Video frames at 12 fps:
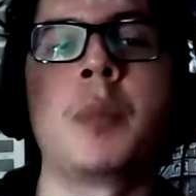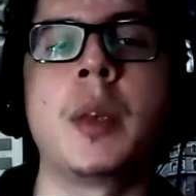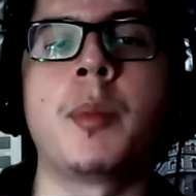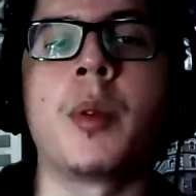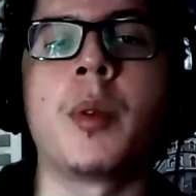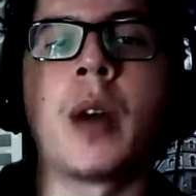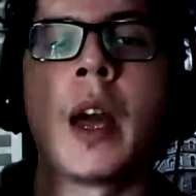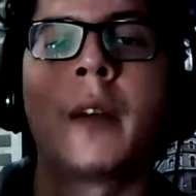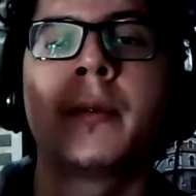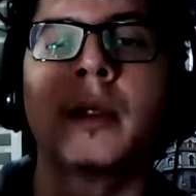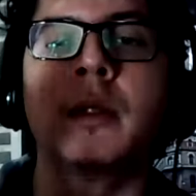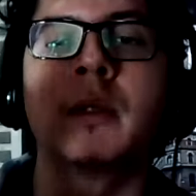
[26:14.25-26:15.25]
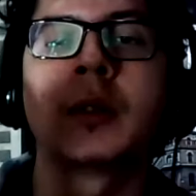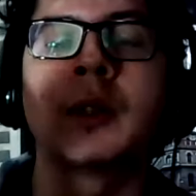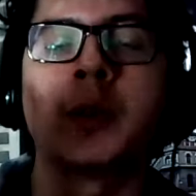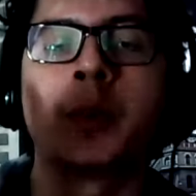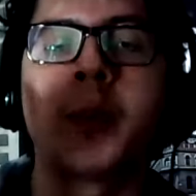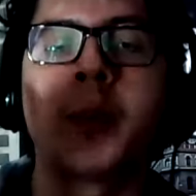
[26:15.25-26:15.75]
people have an
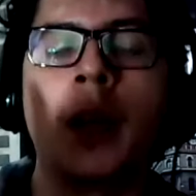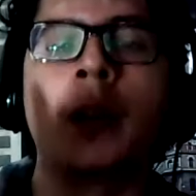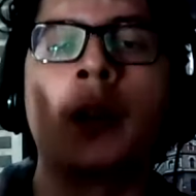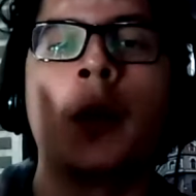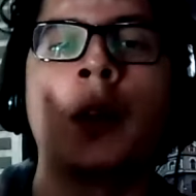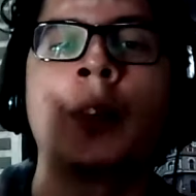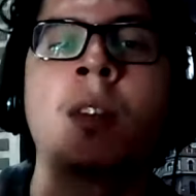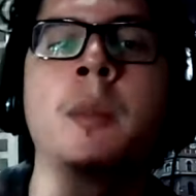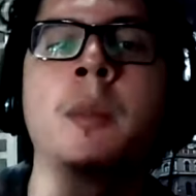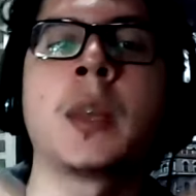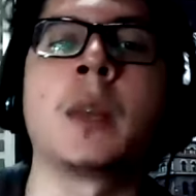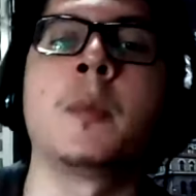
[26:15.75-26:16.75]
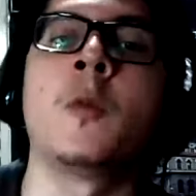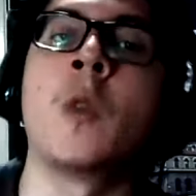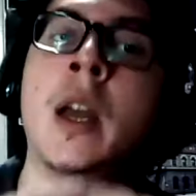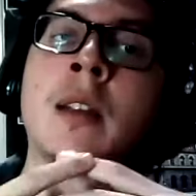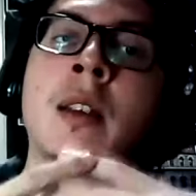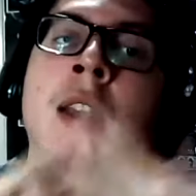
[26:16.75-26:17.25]
opinion about something,
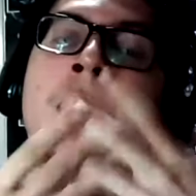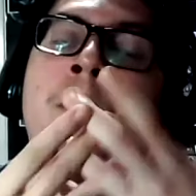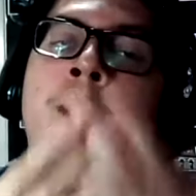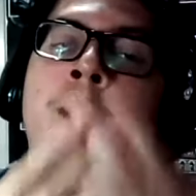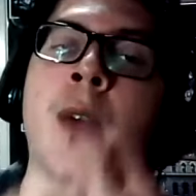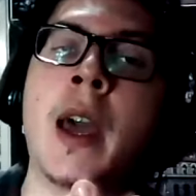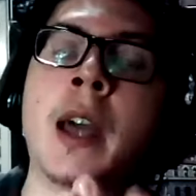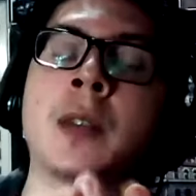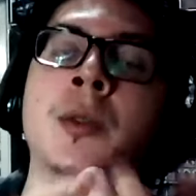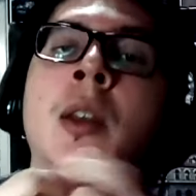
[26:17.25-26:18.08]
when in fact